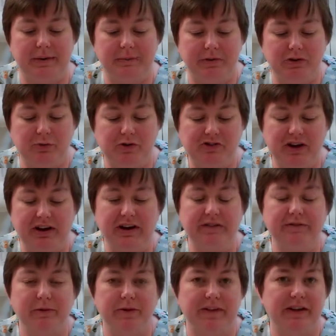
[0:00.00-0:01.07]
you should be checking
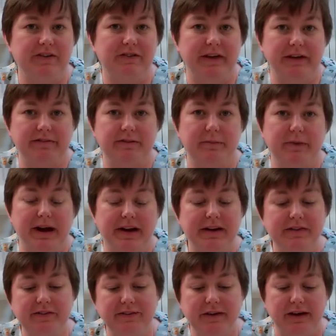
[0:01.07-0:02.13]
for things like
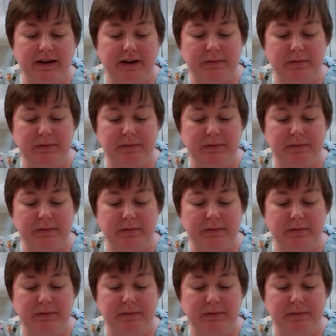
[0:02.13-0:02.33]
phlebitis.